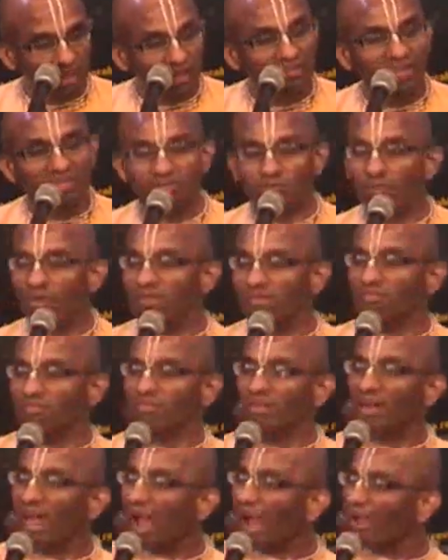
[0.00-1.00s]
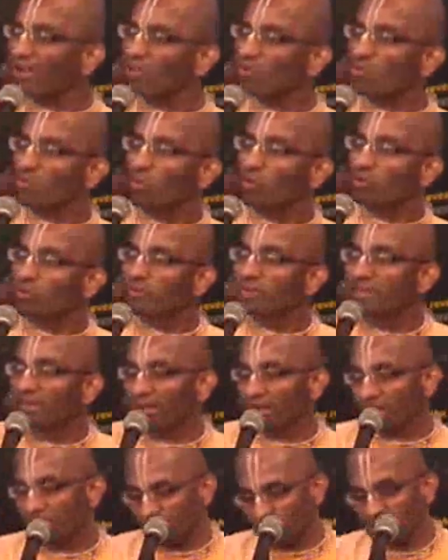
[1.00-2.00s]
And that's why they feel, I don't want to be
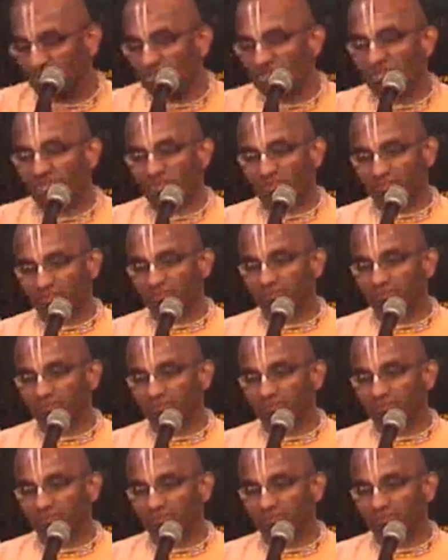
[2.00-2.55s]
religious.